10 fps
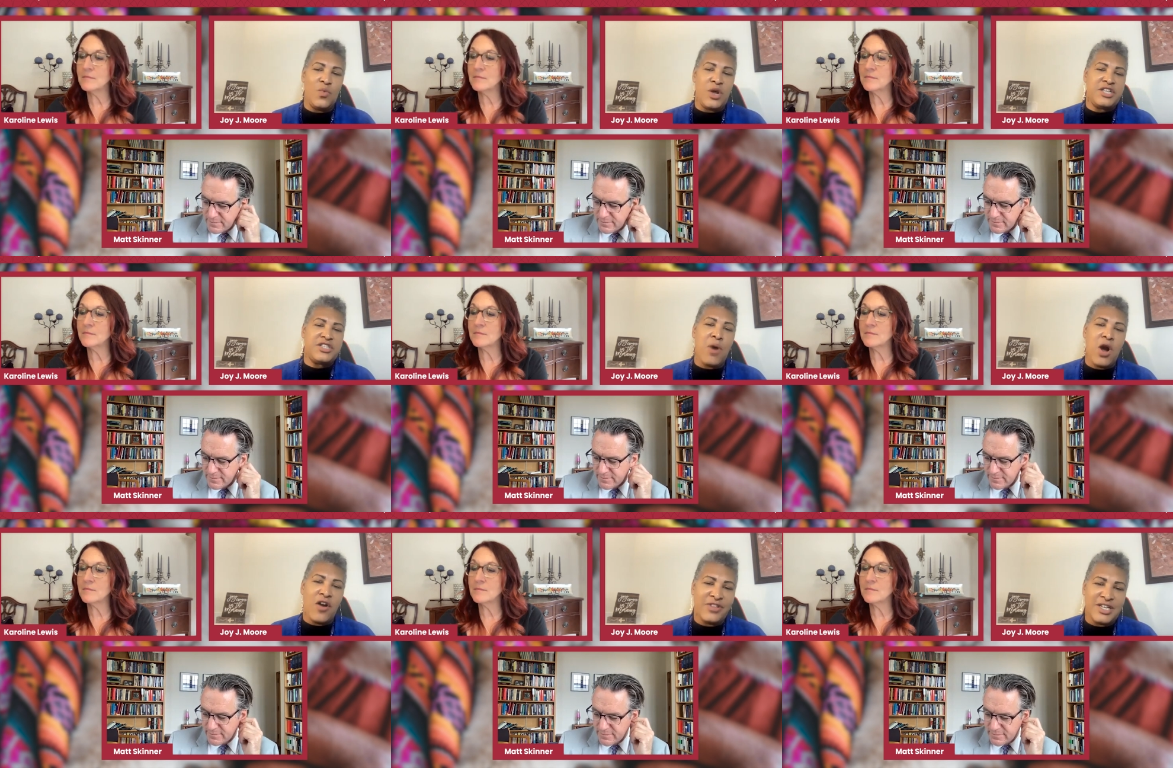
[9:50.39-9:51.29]
Speaker 1: what is
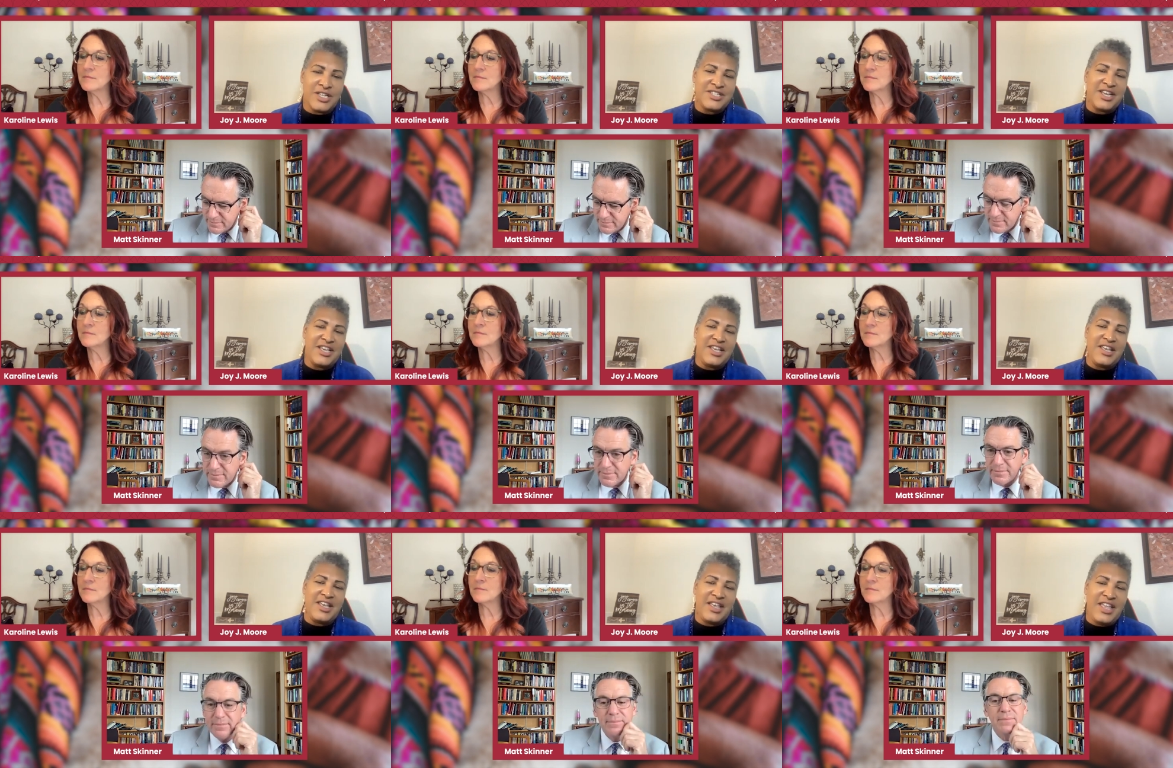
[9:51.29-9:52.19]
marvelous,
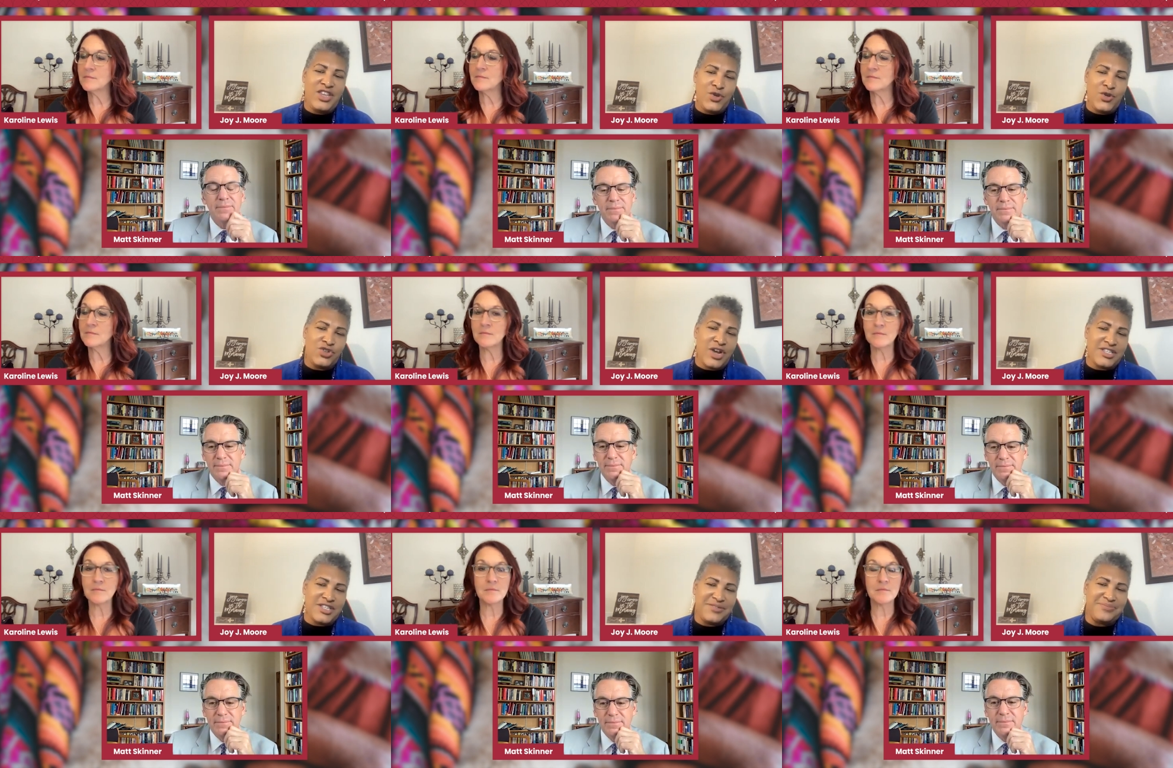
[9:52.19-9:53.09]
and you can
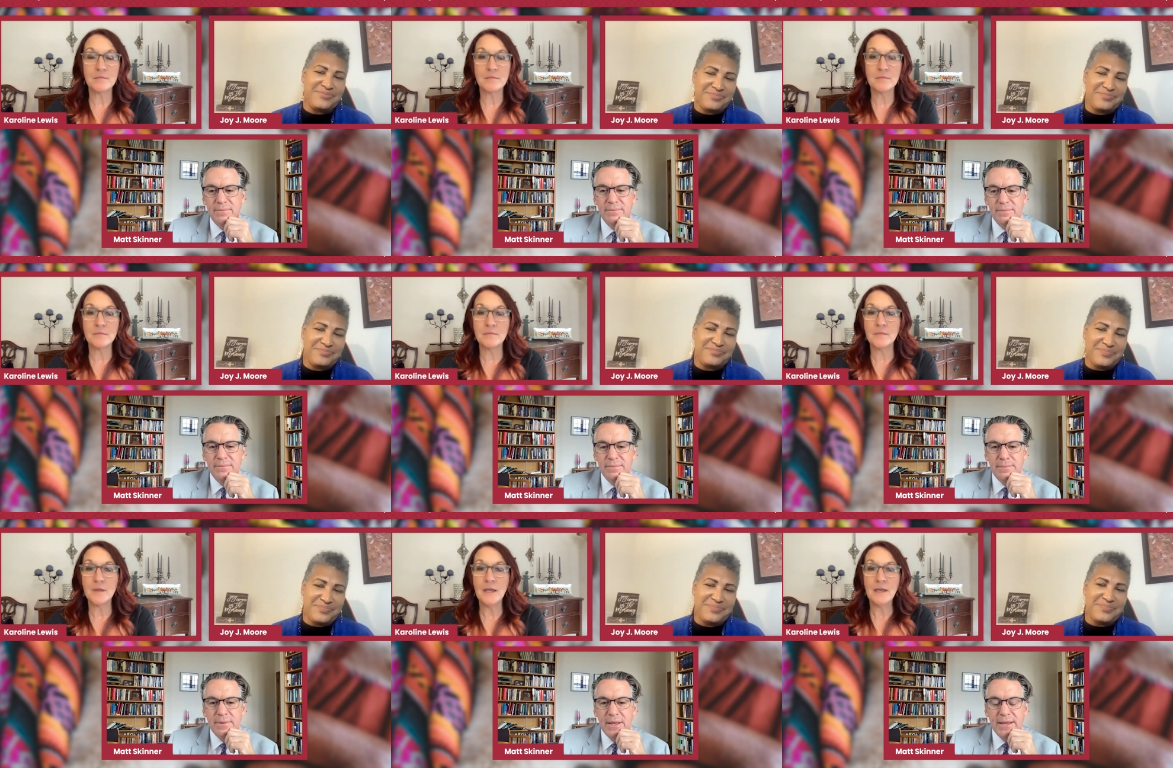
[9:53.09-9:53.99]
trust.
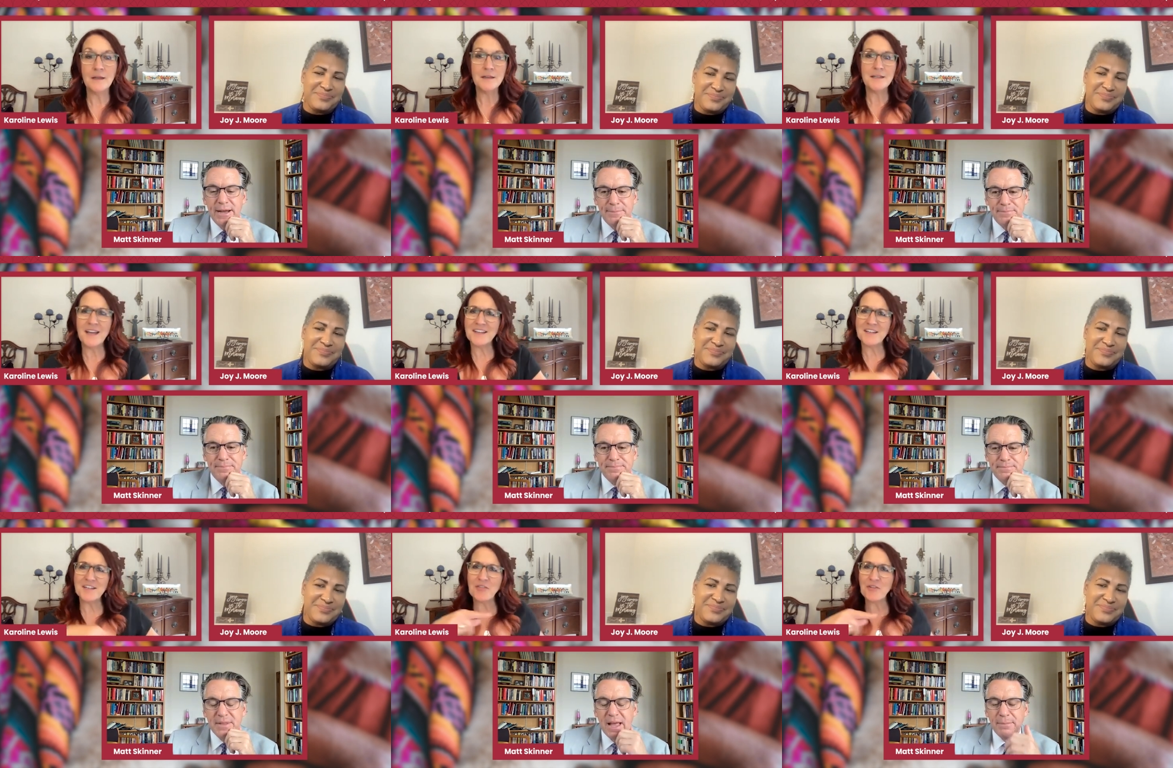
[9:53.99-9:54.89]
Yeah.
Speaker 2: And
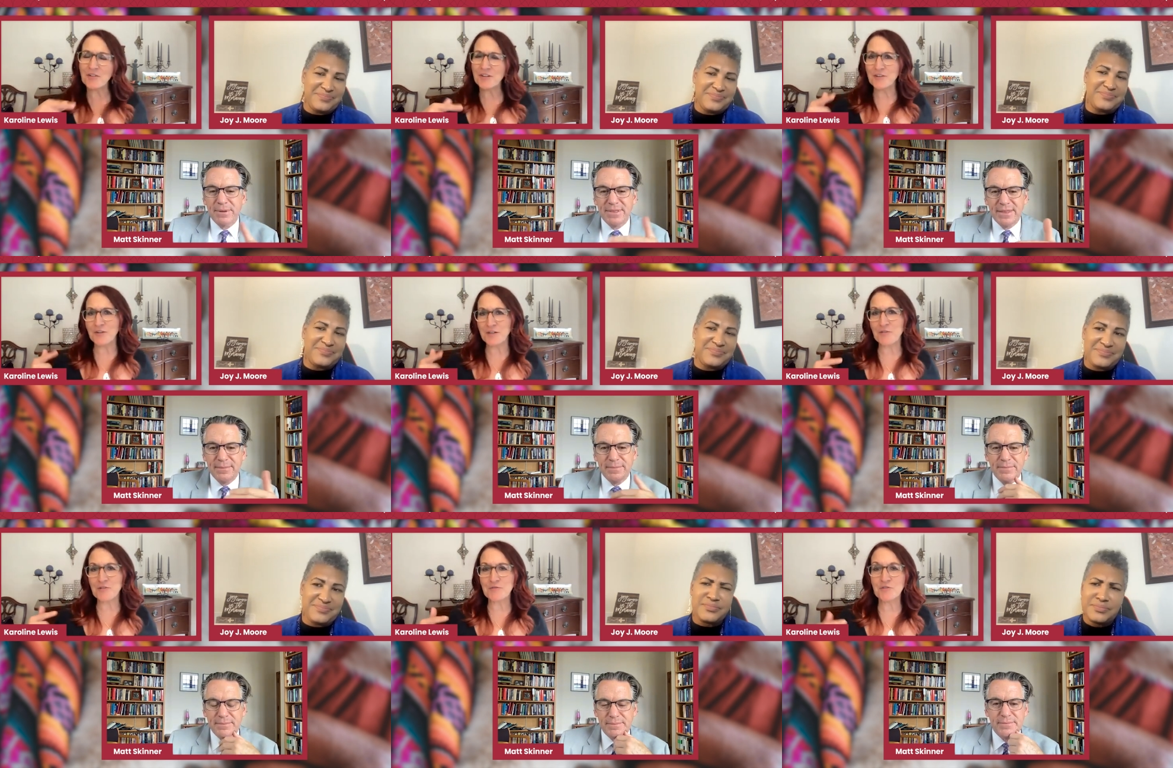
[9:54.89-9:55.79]
another, you know,
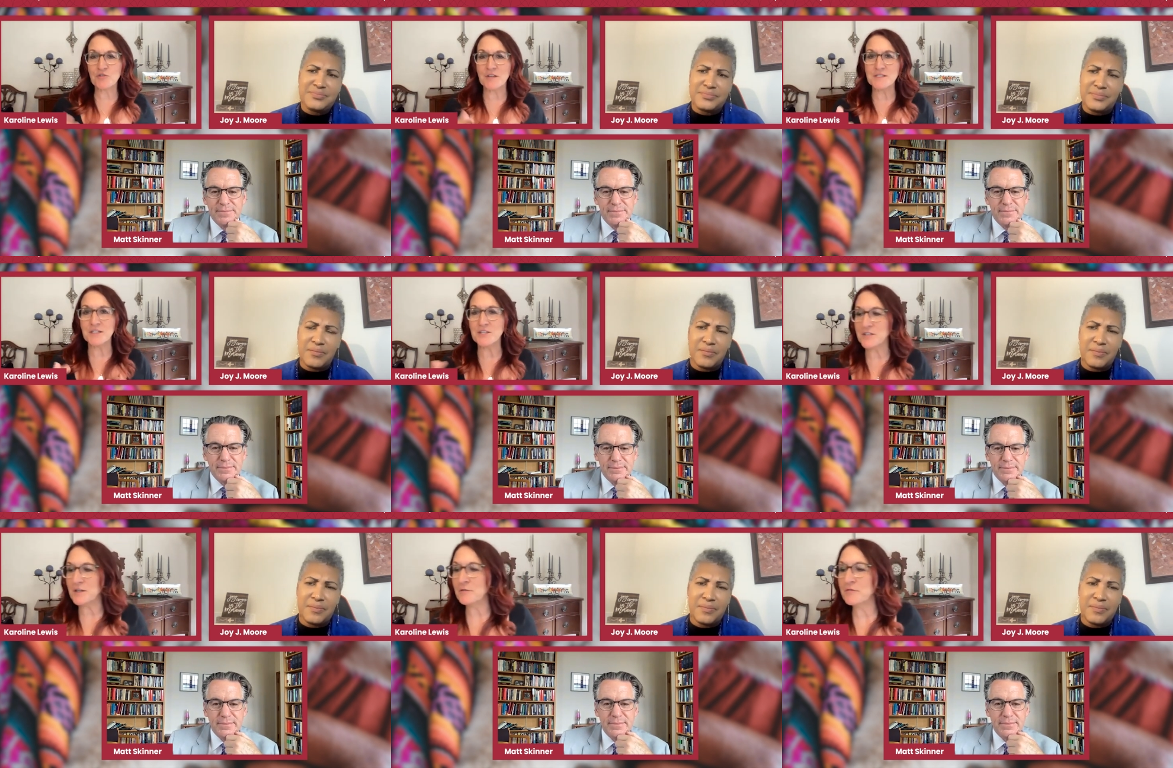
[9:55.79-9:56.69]
another
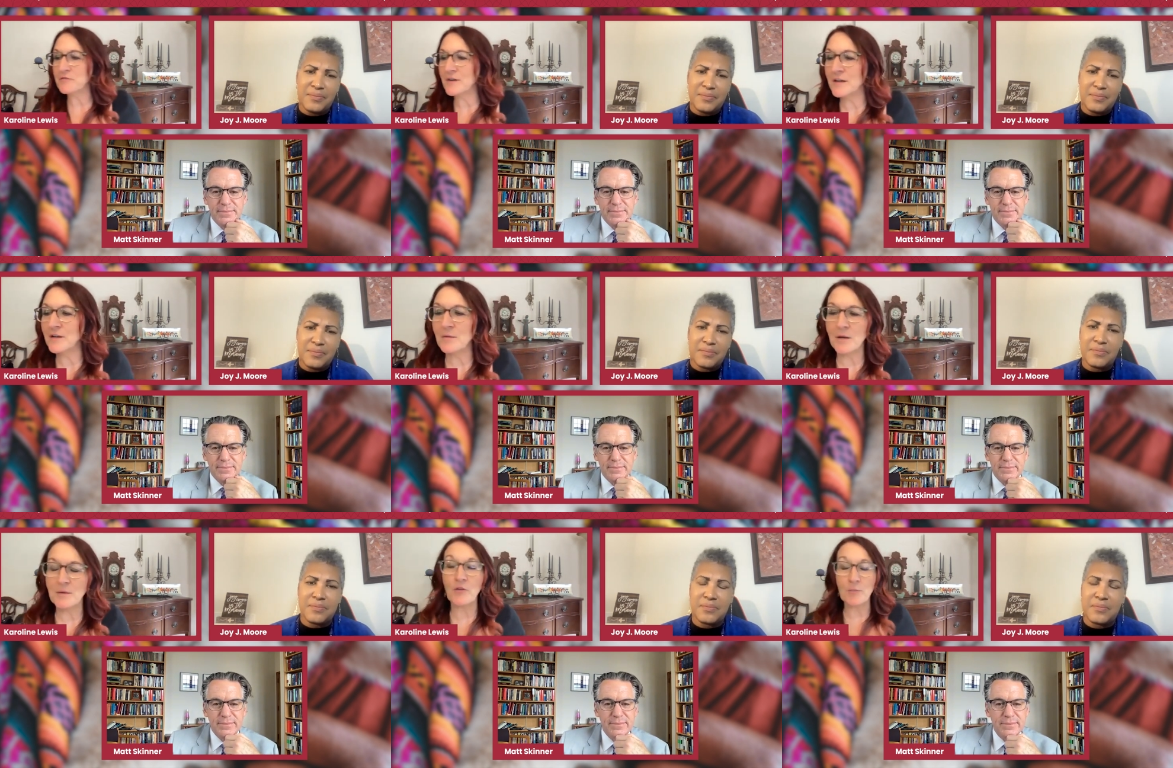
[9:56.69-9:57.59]
translation of uh,
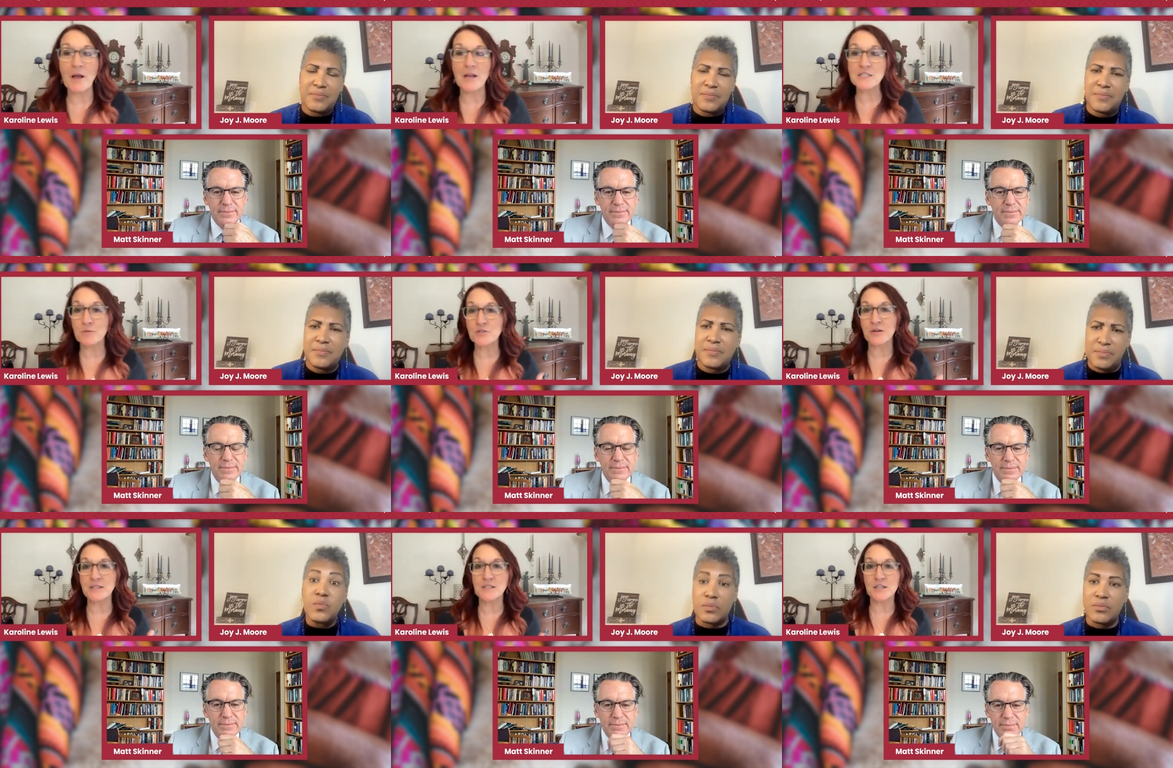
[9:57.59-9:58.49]
another possible
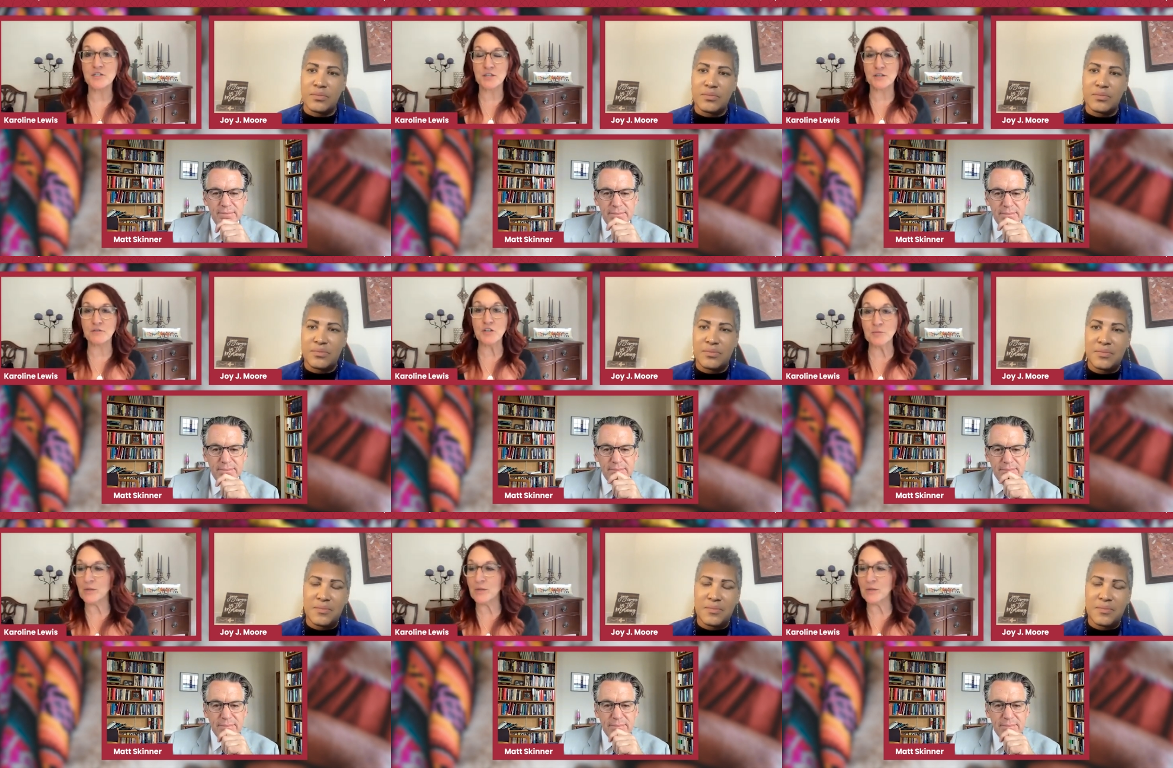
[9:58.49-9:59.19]
translation of good